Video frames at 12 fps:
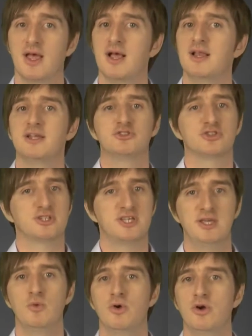Let your
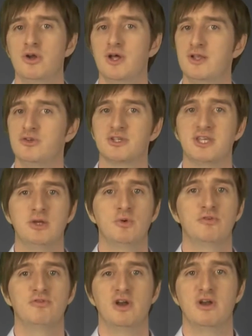keyword and your
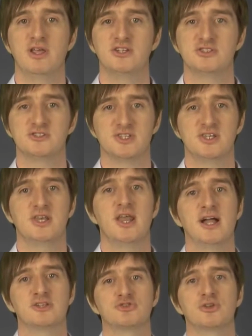keyword variations
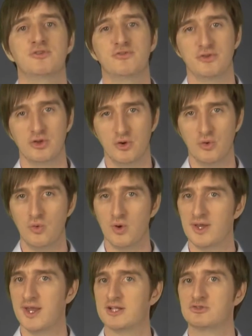naturally flow
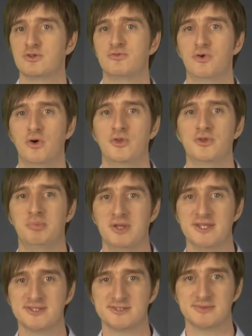and naturally fall into
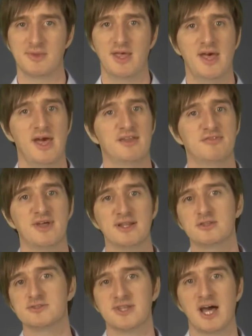place. And if that
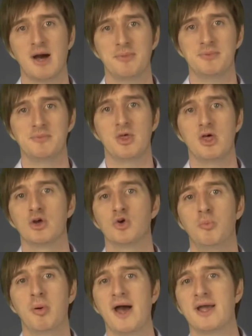doesn't happen,
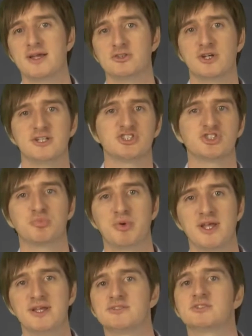go back and try and
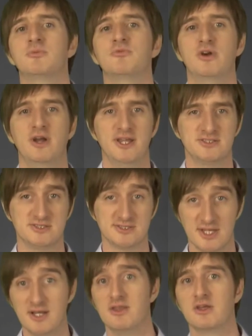spring in some variations
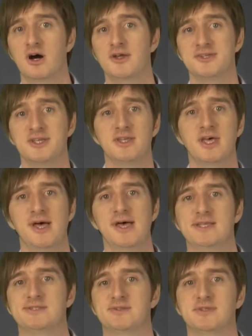into the content
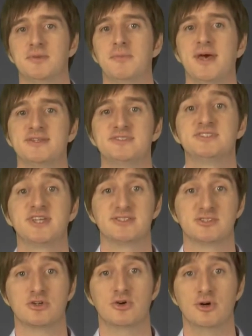so that the message
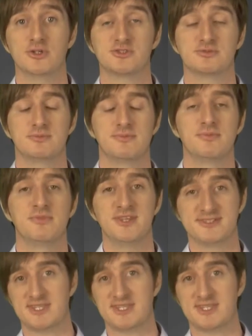gets across, this